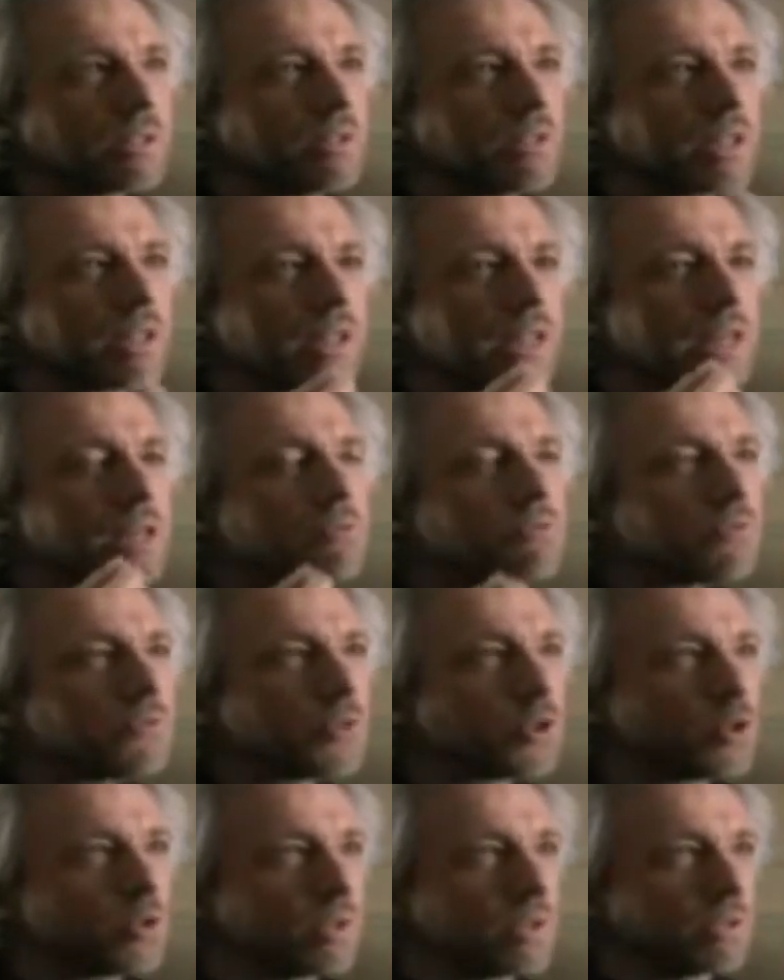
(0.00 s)
that
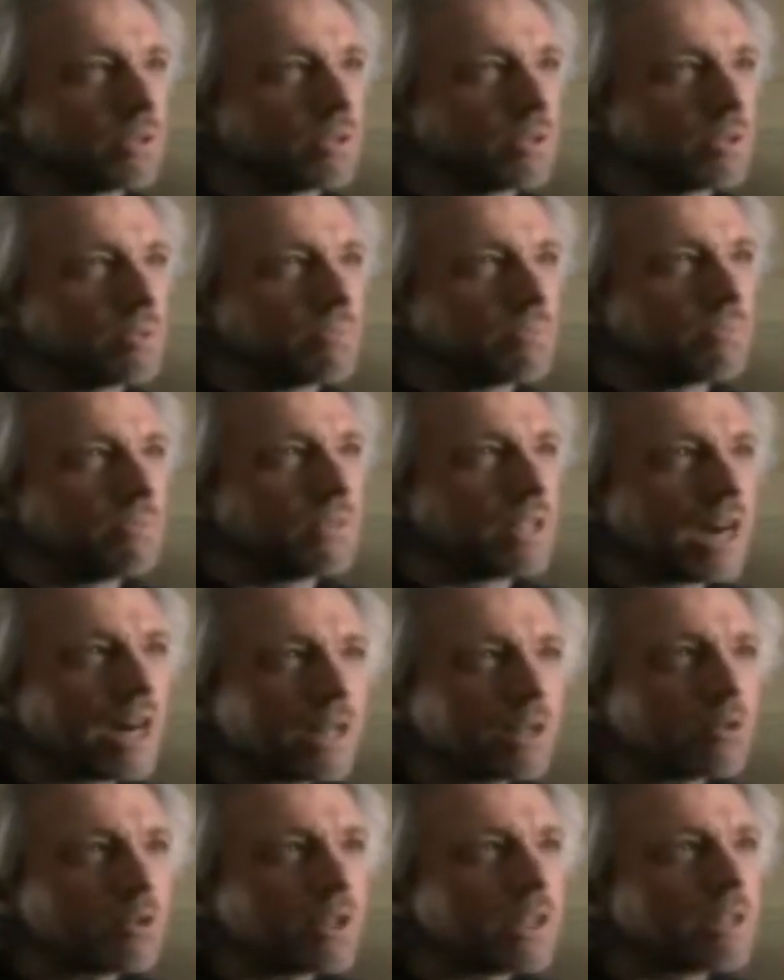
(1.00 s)
influence not
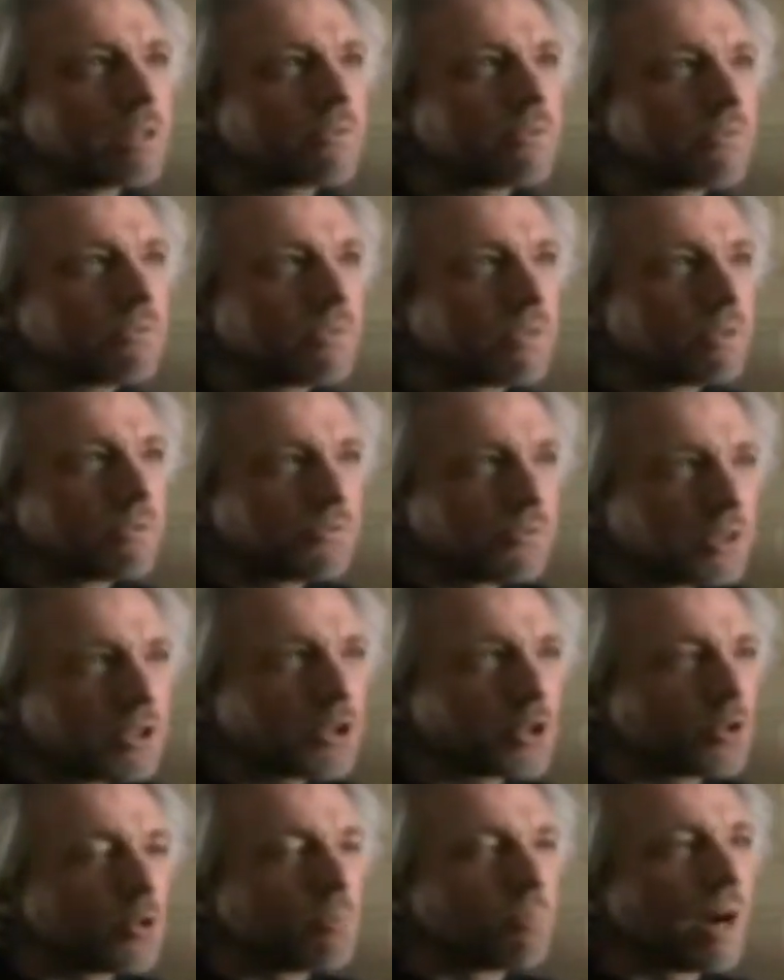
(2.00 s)
only the physical